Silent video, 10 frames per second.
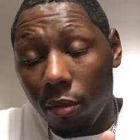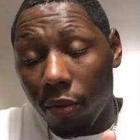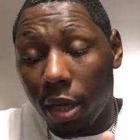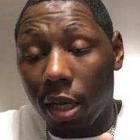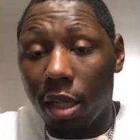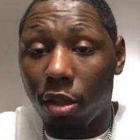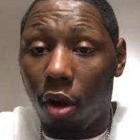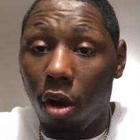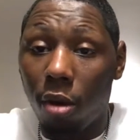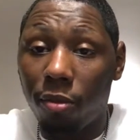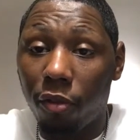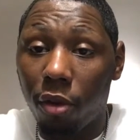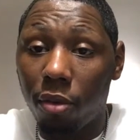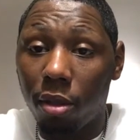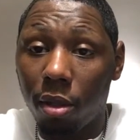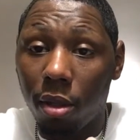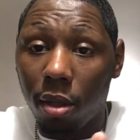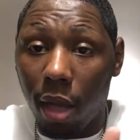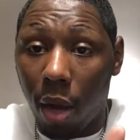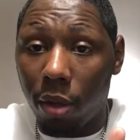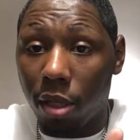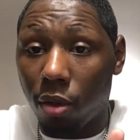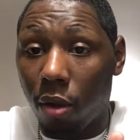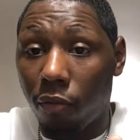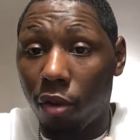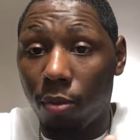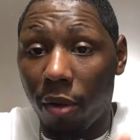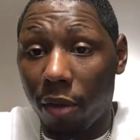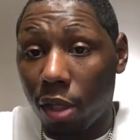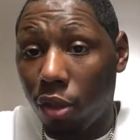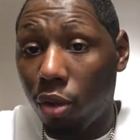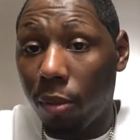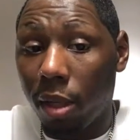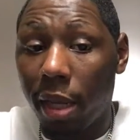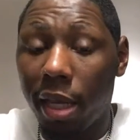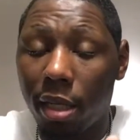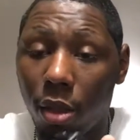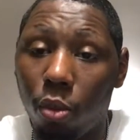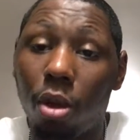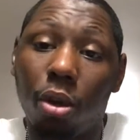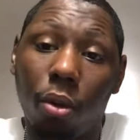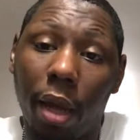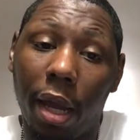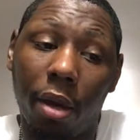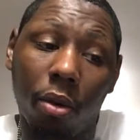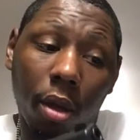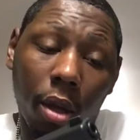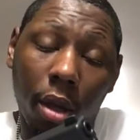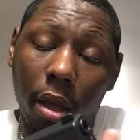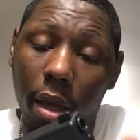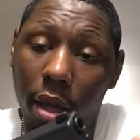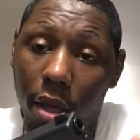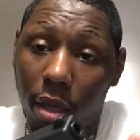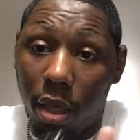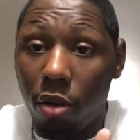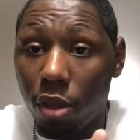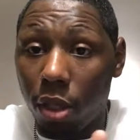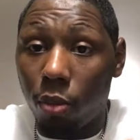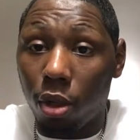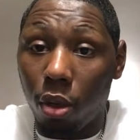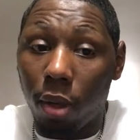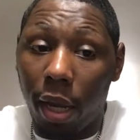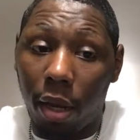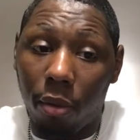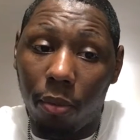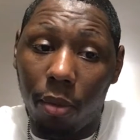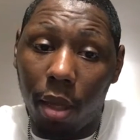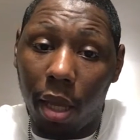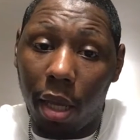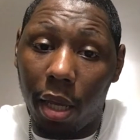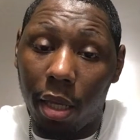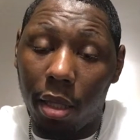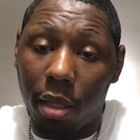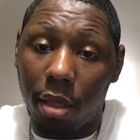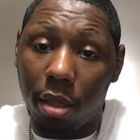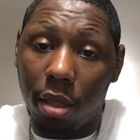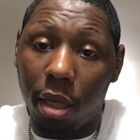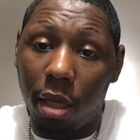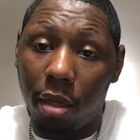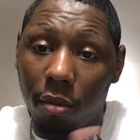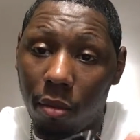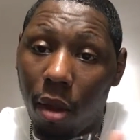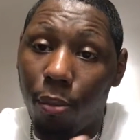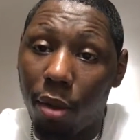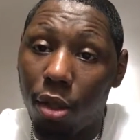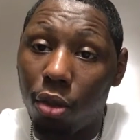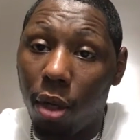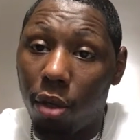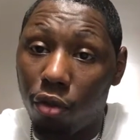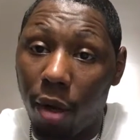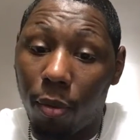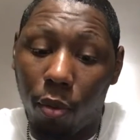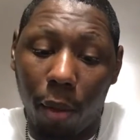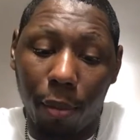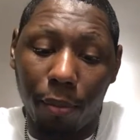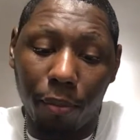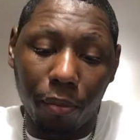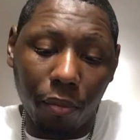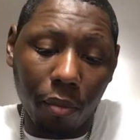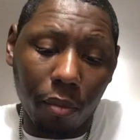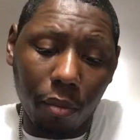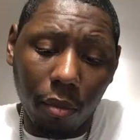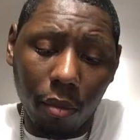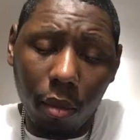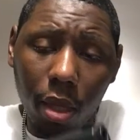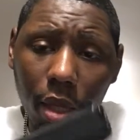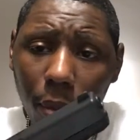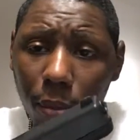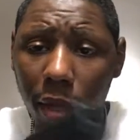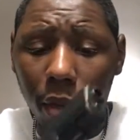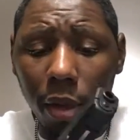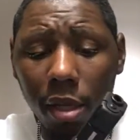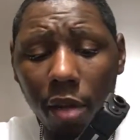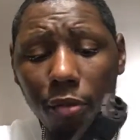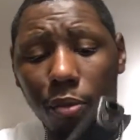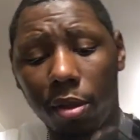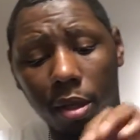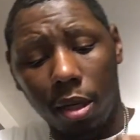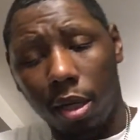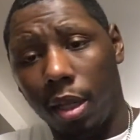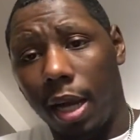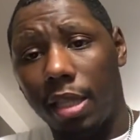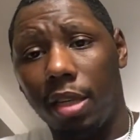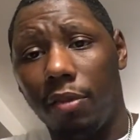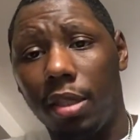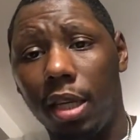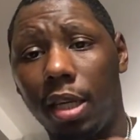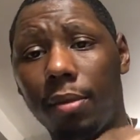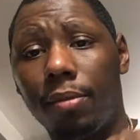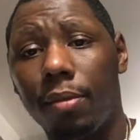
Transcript: If I could get his arms first, I'll get his arm first. But if I shoot him in the leg, he will go down. He or she will go down. And then I'm pretty sure they'll drop the weapon. But anyway, enough with the Glock 17.